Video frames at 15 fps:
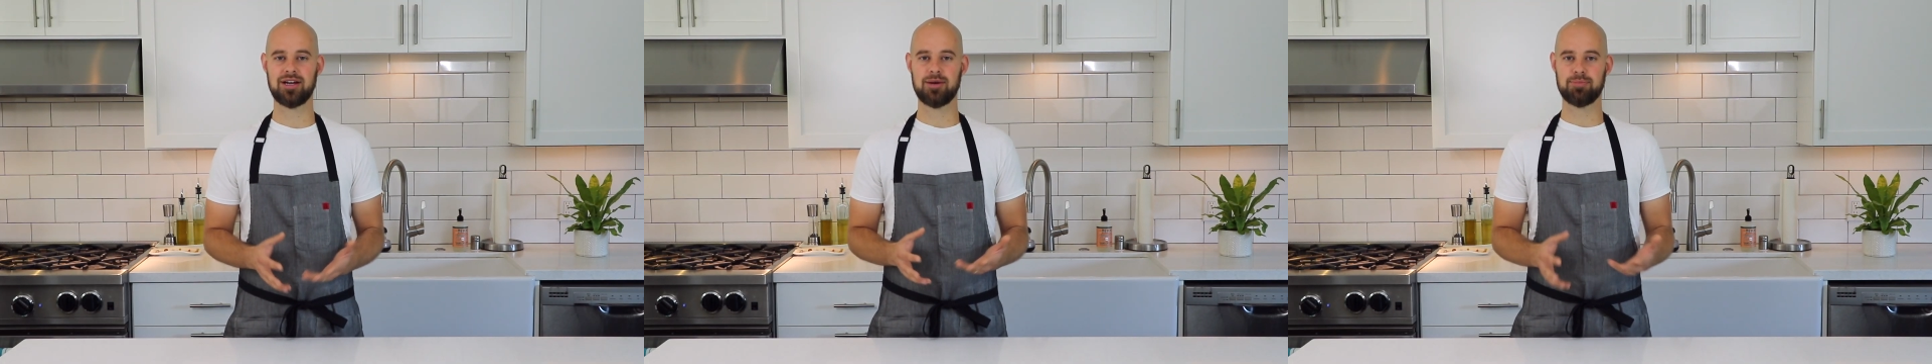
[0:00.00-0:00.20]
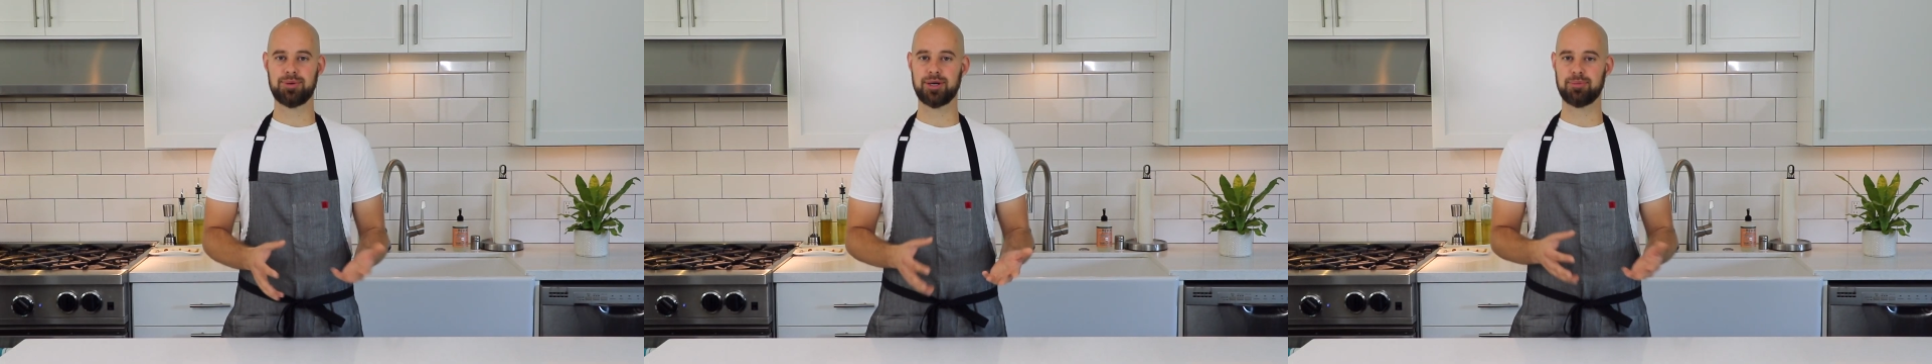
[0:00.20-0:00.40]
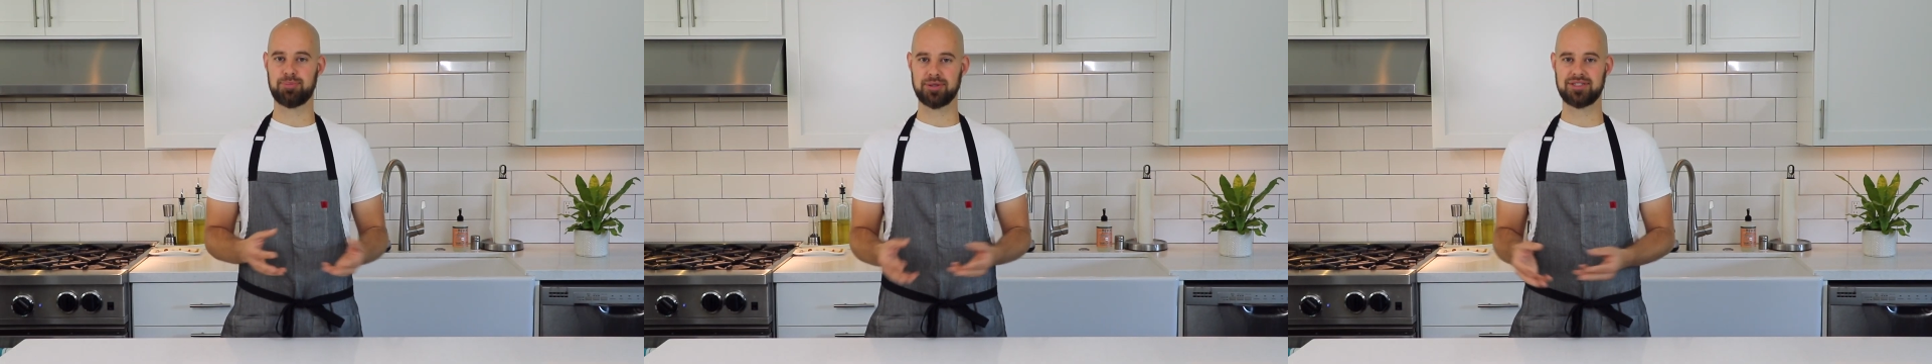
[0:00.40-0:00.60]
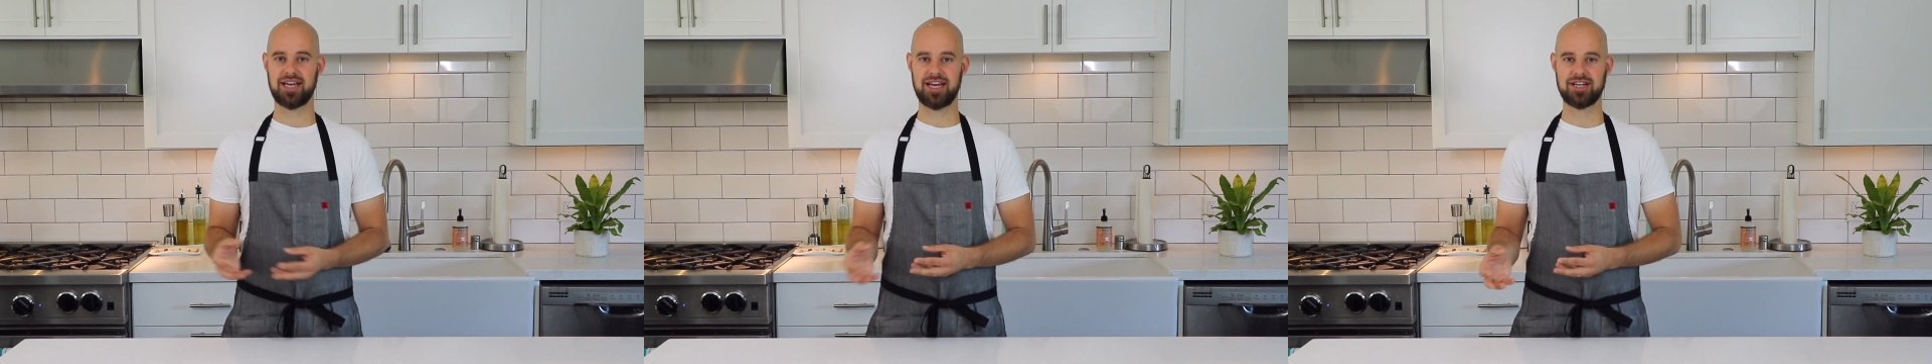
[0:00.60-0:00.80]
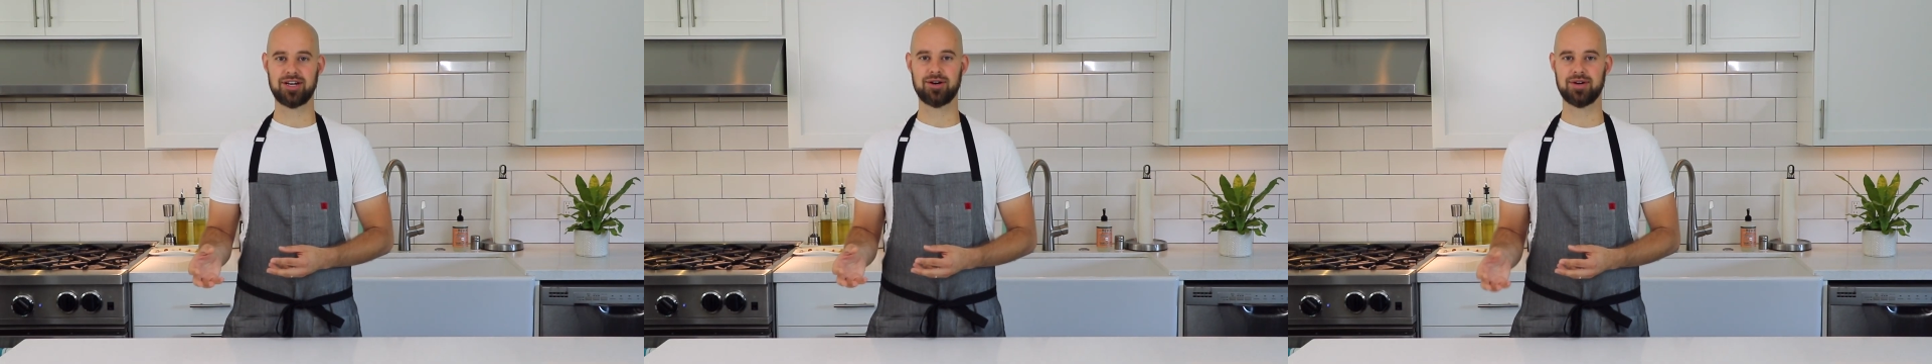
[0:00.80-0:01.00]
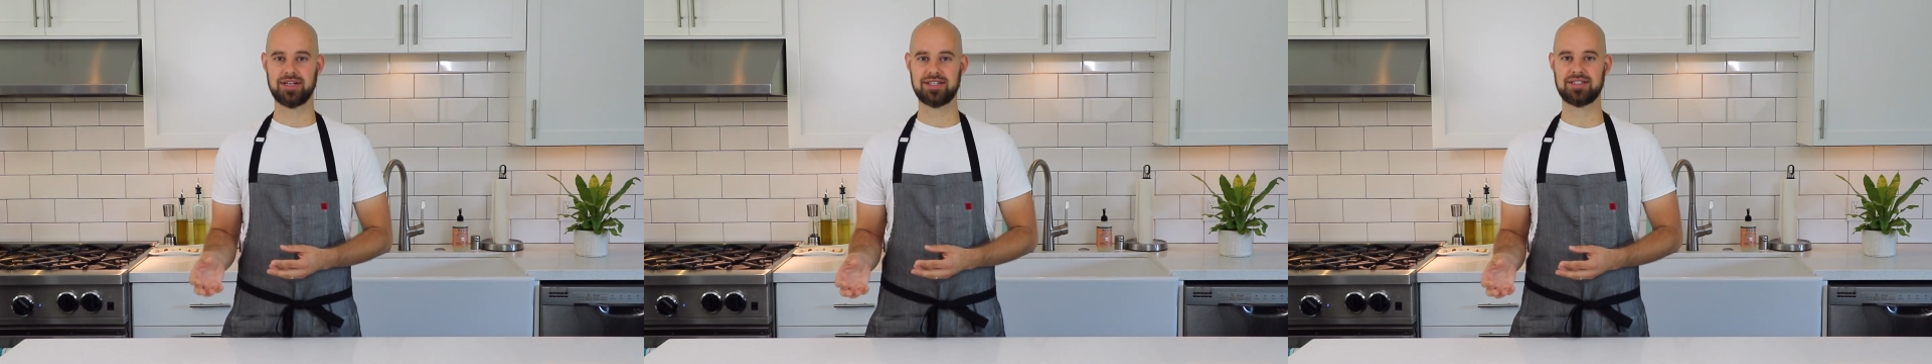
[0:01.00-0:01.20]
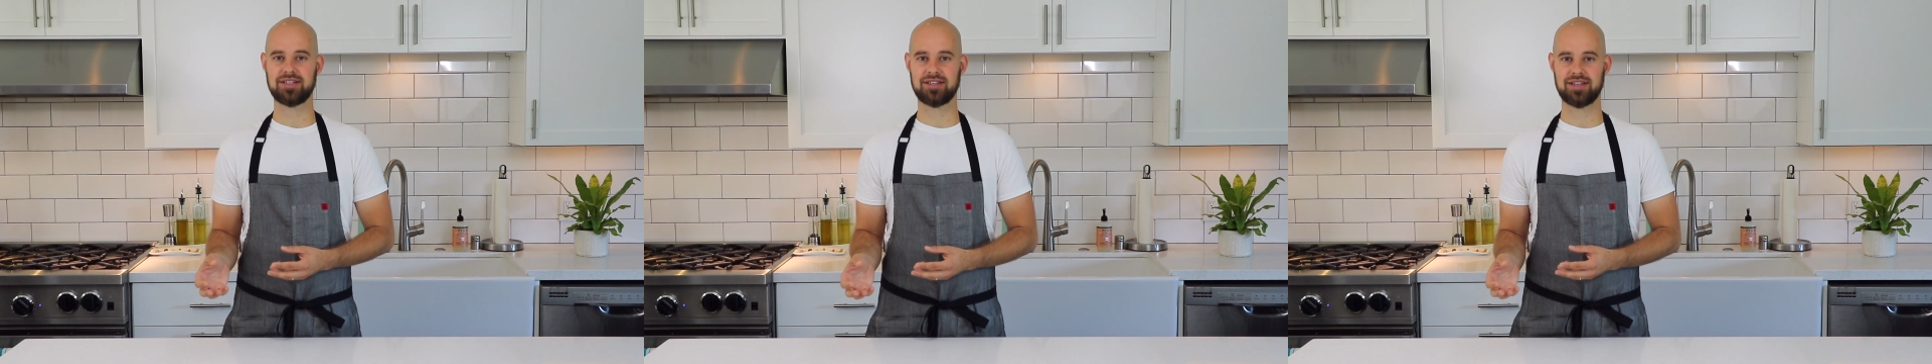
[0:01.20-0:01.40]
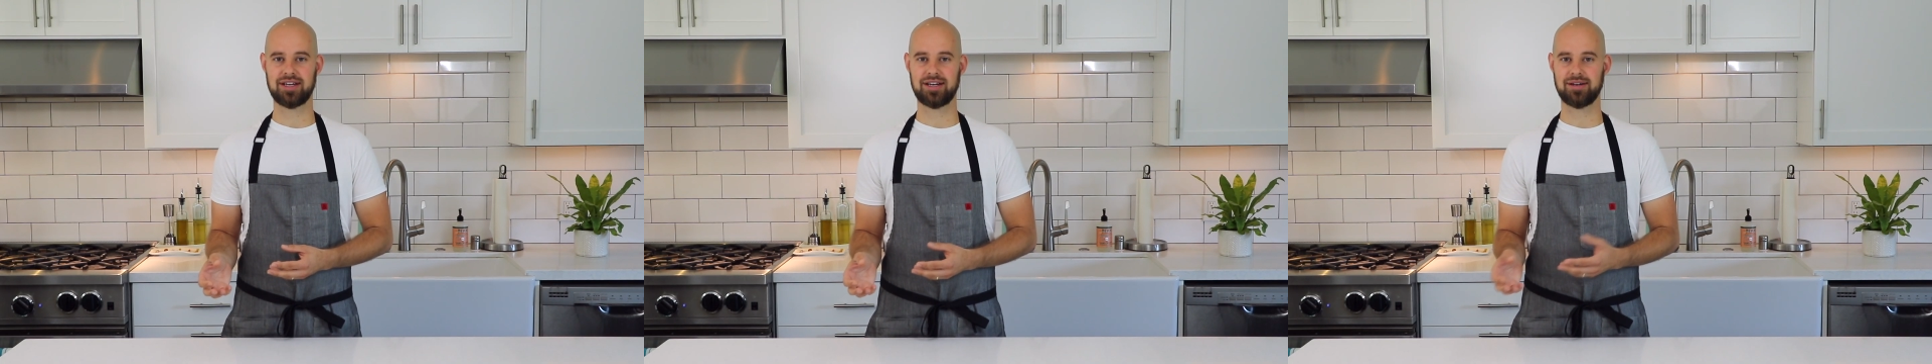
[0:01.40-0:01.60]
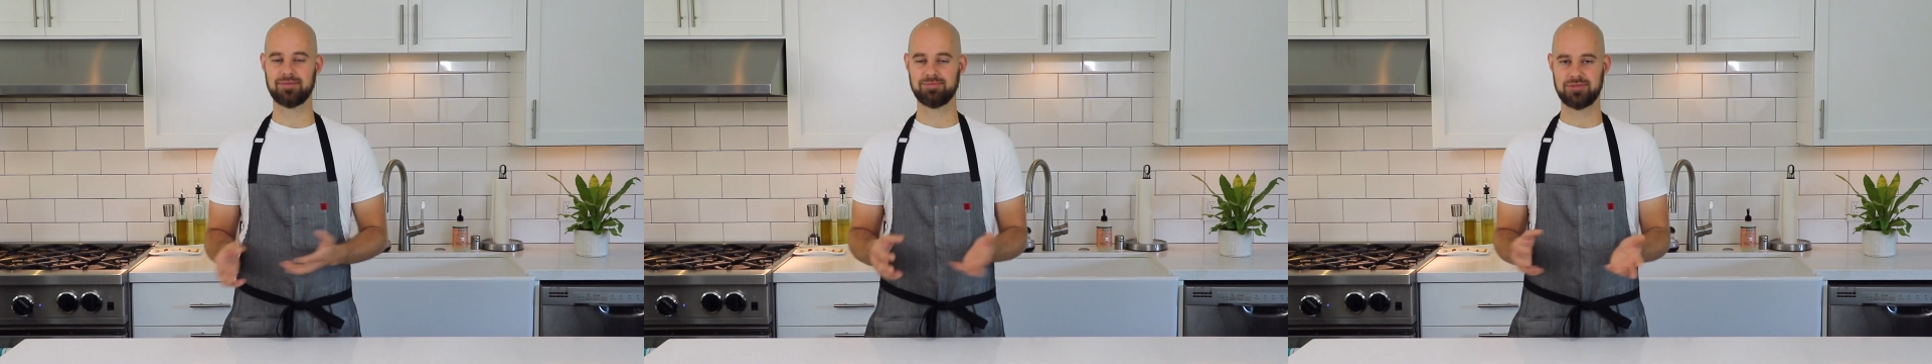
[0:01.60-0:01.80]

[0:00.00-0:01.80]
put a potato into the